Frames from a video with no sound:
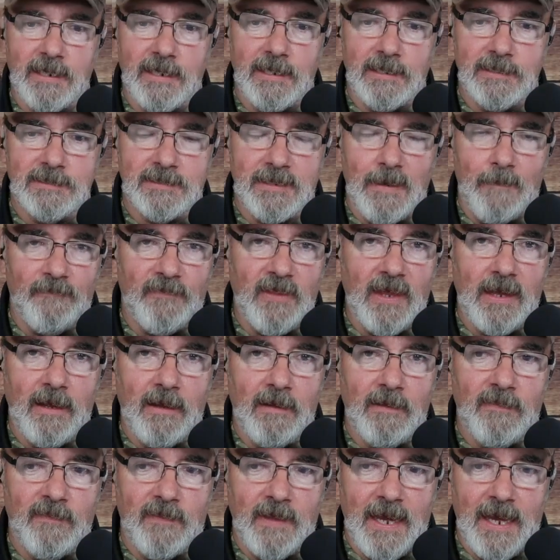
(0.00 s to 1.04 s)

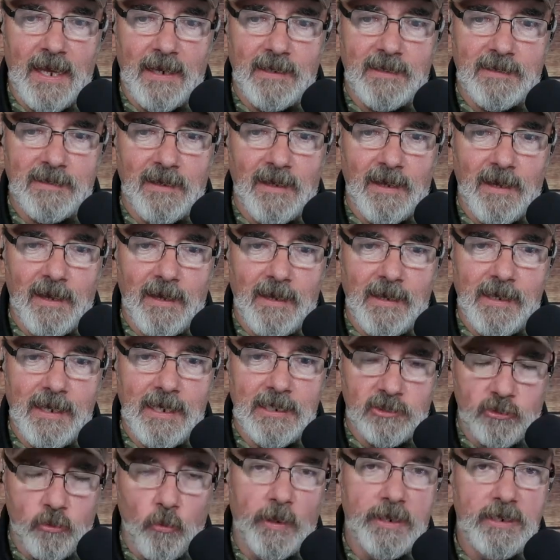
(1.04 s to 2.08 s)
something that
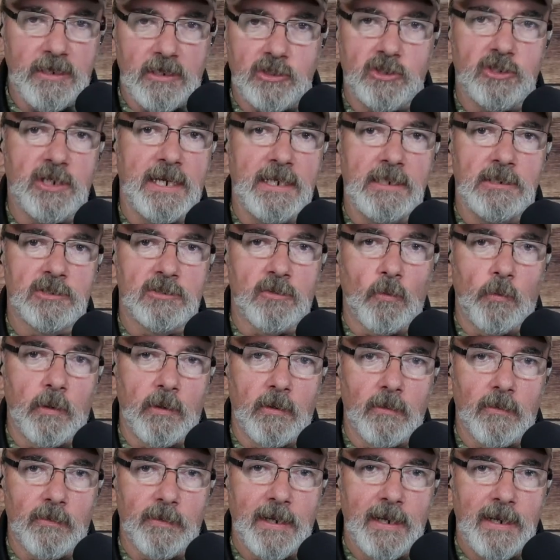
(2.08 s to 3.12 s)
is going to change the
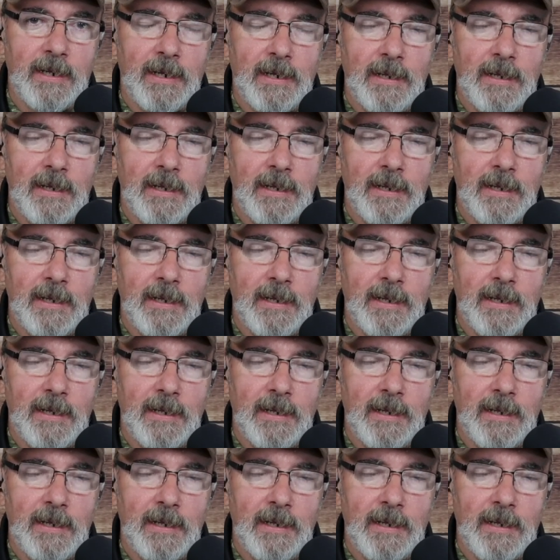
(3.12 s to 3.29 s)
world.